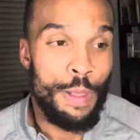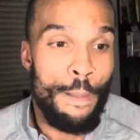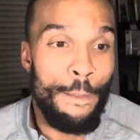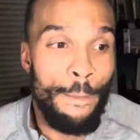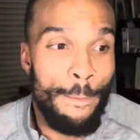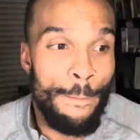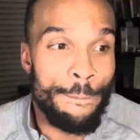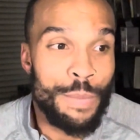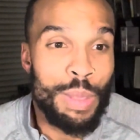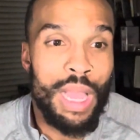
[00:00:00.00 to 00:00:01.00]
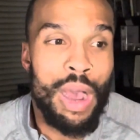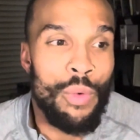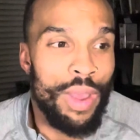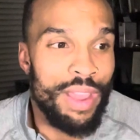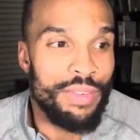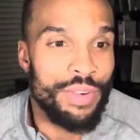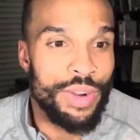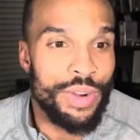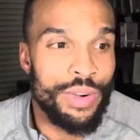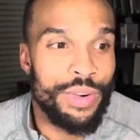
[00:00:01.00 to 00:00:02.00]

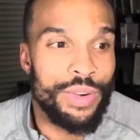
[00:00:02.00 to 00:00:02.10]
However,